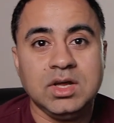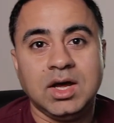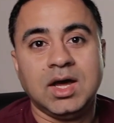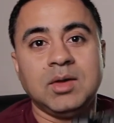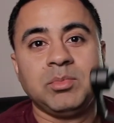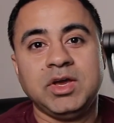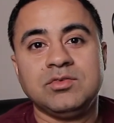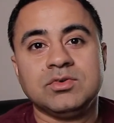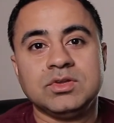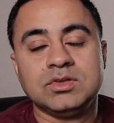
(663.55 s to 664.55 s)
I
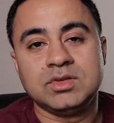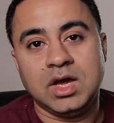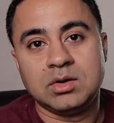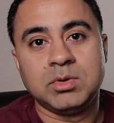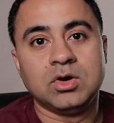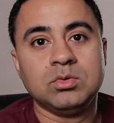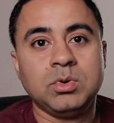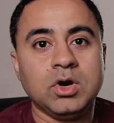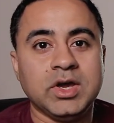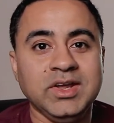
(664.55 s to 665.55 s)
paid for this out of my own
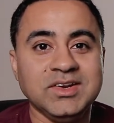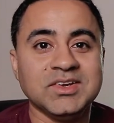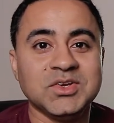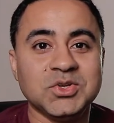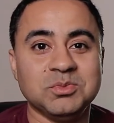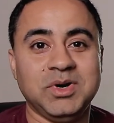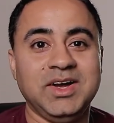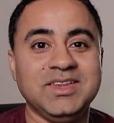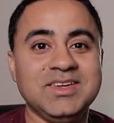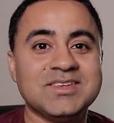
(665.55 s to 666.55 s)
pocket to
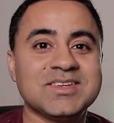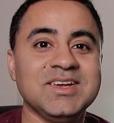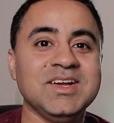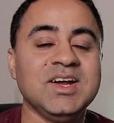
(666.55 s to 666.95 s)
buy this.